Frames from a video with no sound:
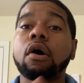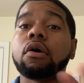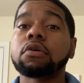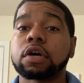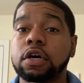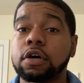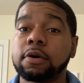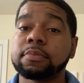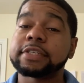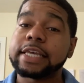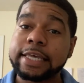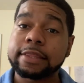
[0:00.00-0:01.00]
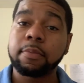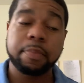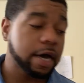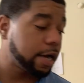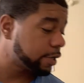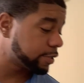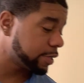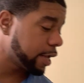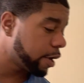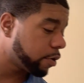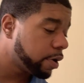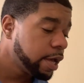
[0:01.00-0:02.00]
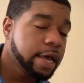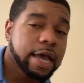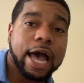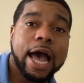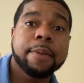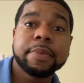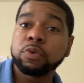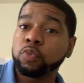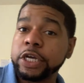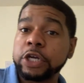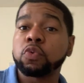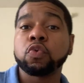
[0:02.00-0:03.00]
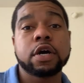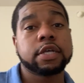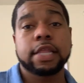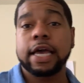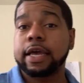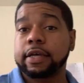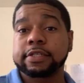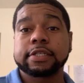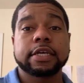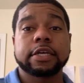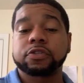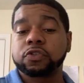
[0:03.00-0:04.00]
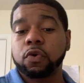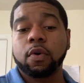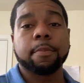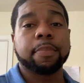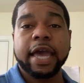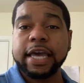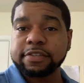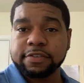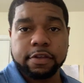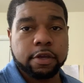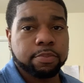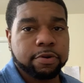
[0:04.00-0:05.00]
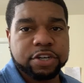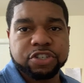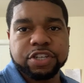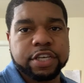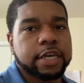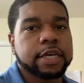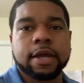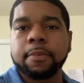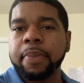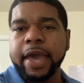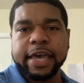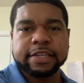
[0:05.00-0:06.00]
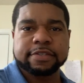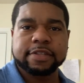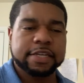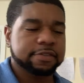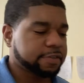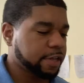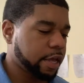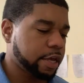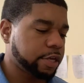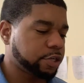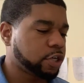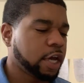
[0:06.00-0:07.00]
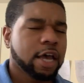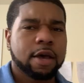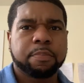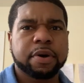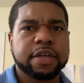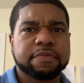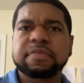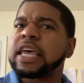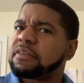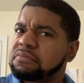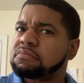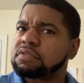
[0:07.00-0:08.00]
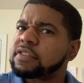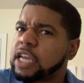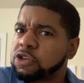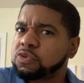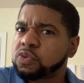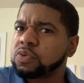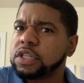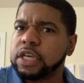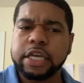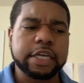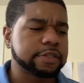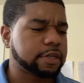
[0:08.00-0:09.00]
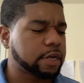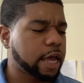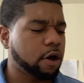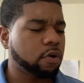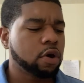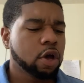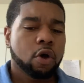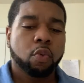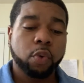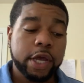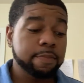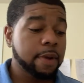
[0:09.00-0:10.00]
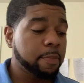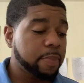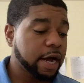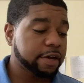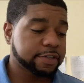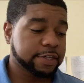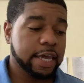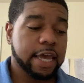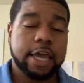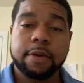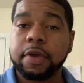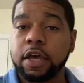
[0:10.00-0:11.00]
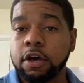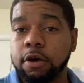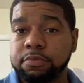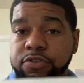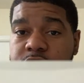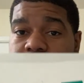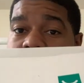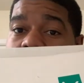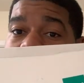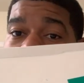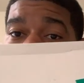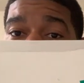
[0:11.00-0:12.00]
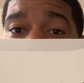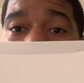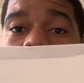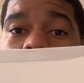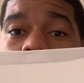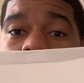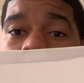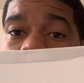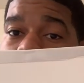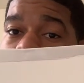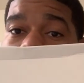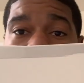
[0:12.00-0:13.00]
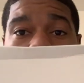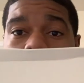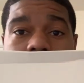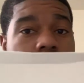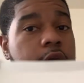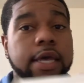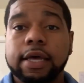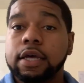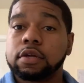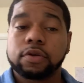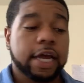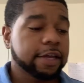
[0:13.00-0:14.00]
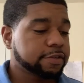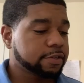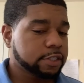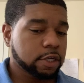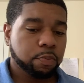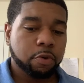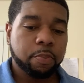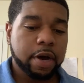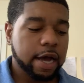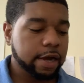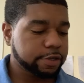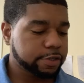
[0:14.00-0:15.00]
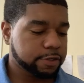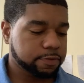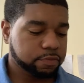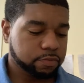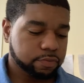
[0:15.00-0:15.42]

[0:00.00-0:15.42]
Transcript: all comes in the box. Now I'm in week one, like I said, so I'm past the impression kit, I'm past that stage, but that stage was really easy. Now when my box came, it comes just like this, you know, really nice and simple box.